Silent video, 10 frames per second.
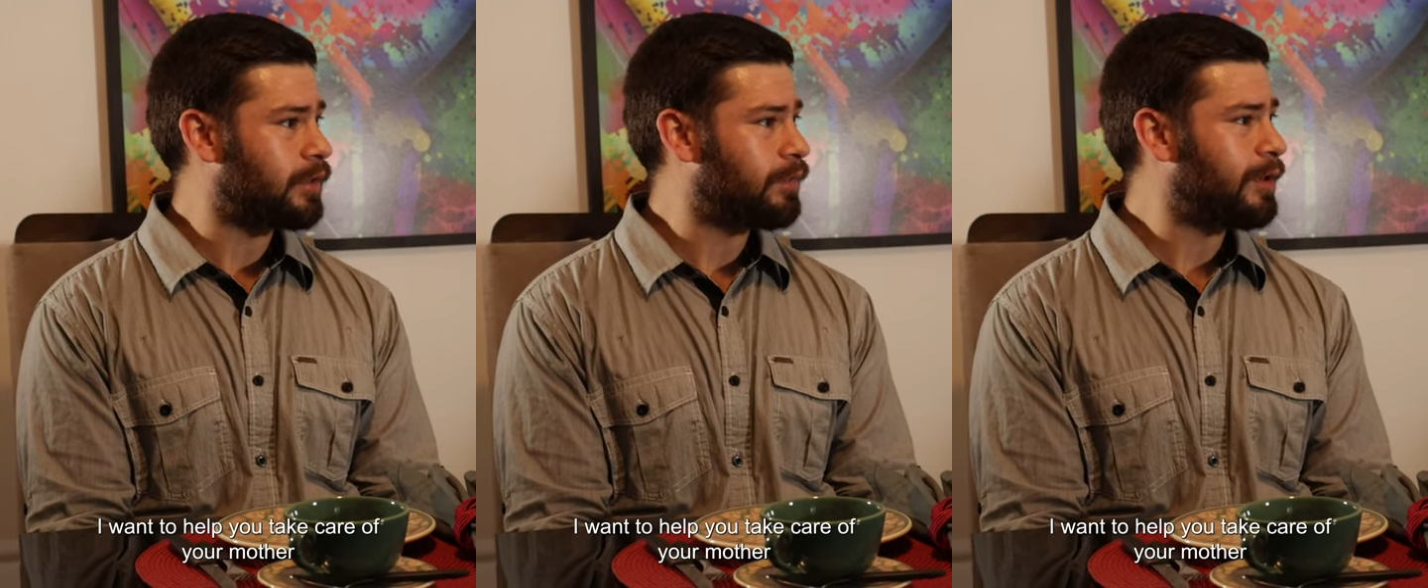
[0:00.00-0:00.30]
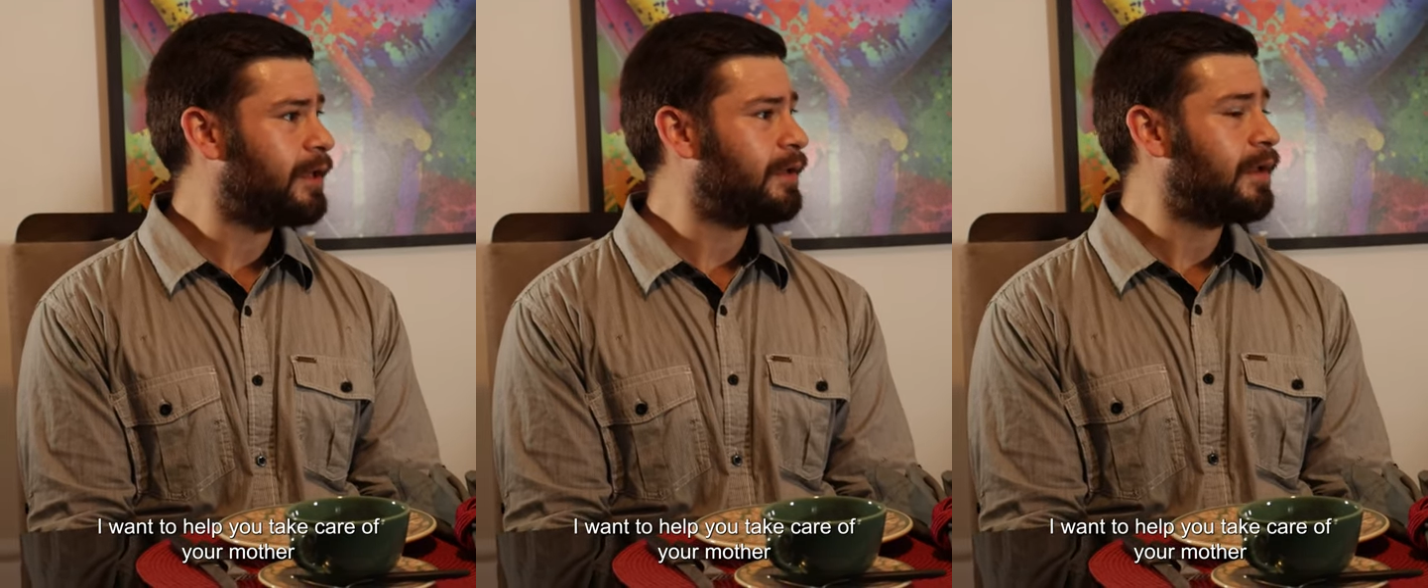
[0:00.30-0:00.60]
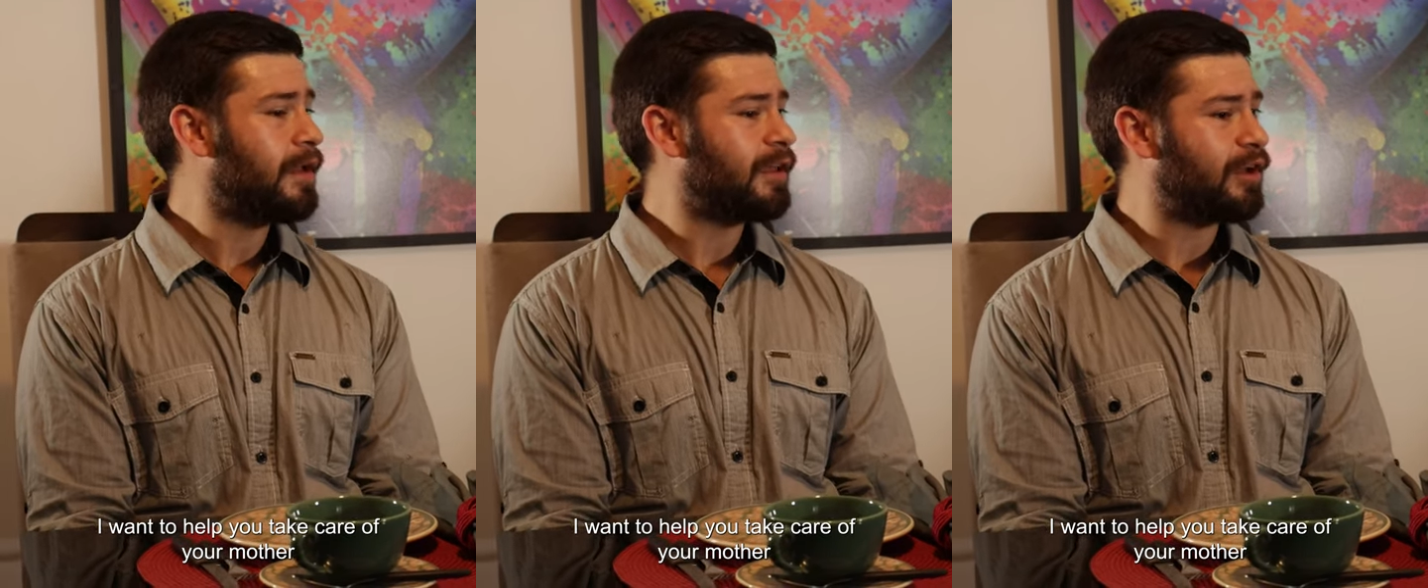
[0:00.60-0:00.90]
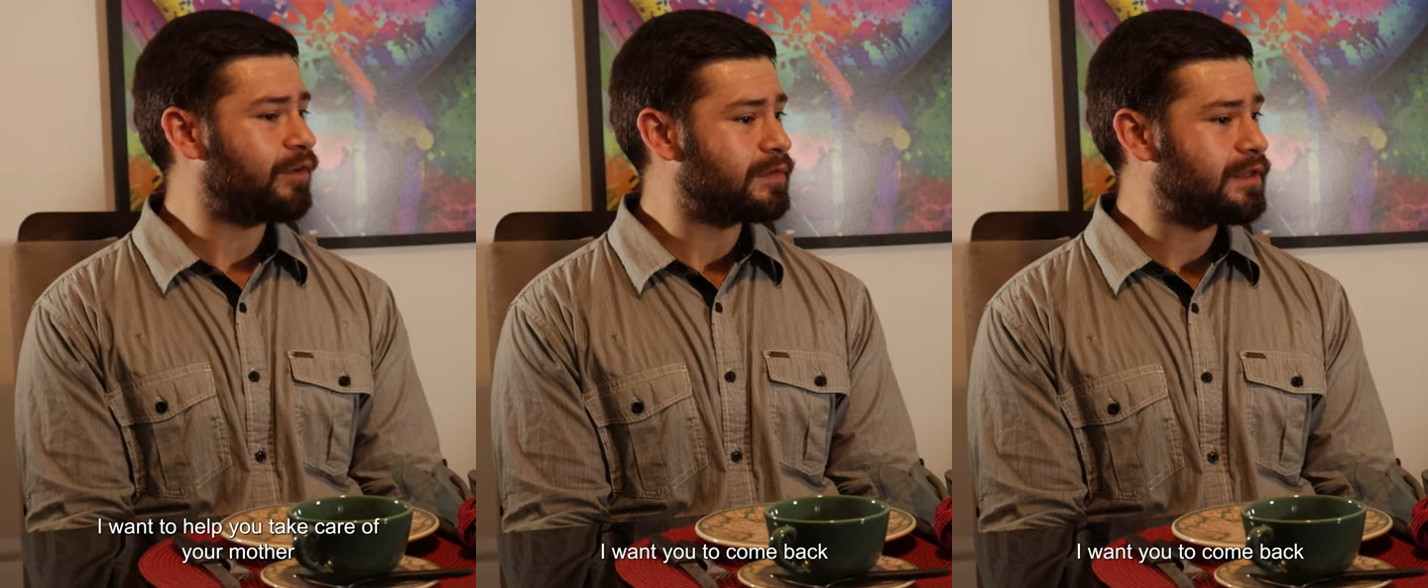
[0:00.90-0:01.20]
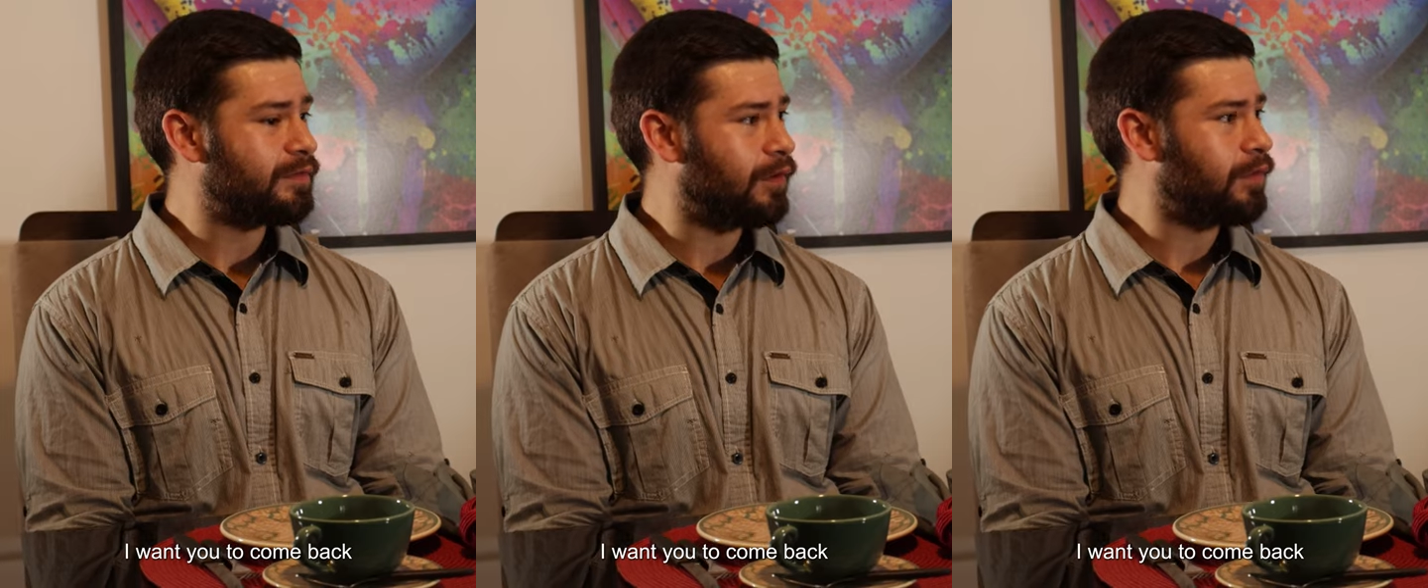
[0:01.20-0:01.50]
mother. I want you
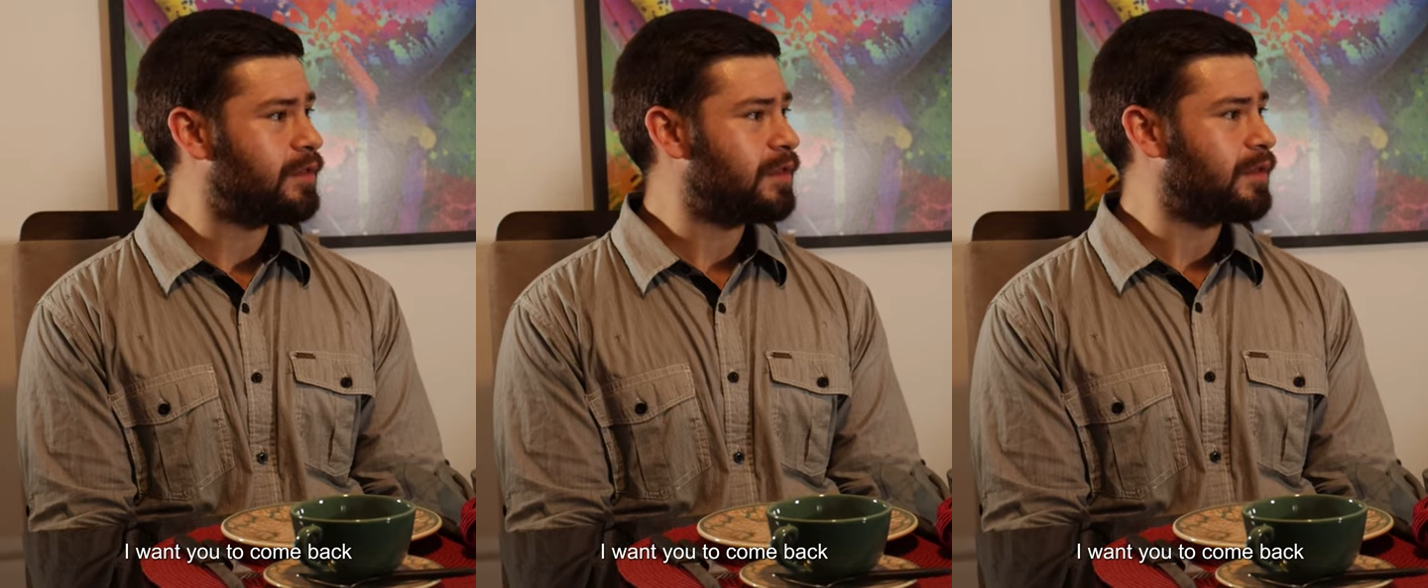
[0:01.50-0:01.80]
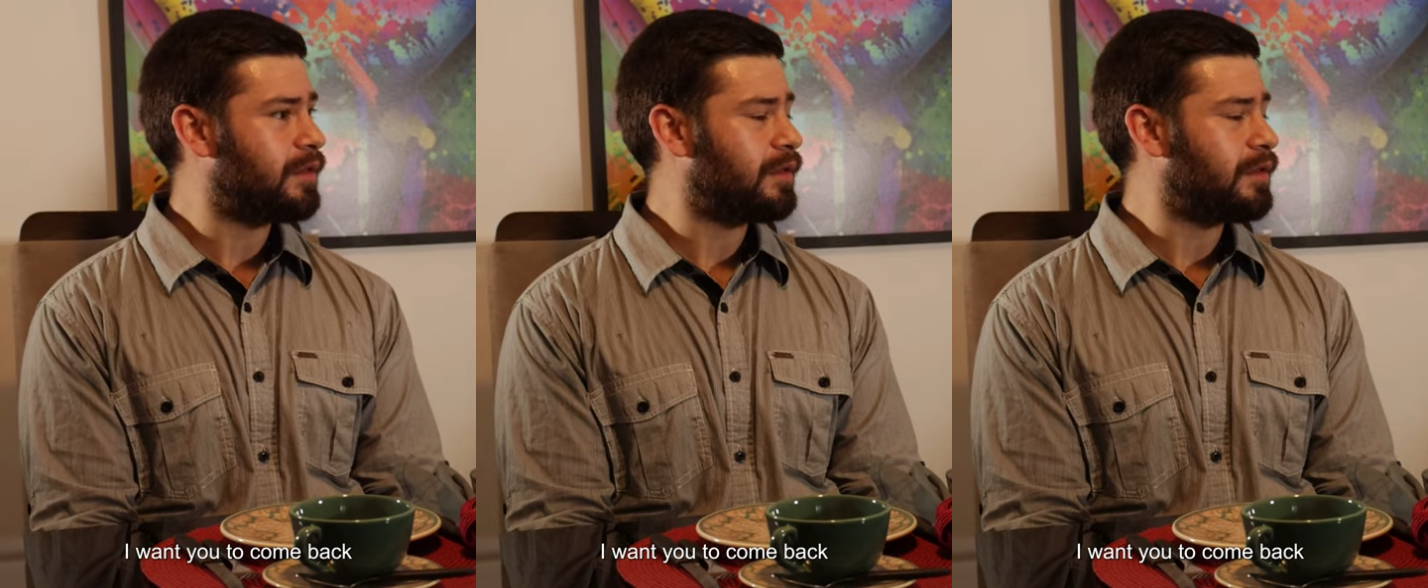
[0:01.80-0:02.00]
to come back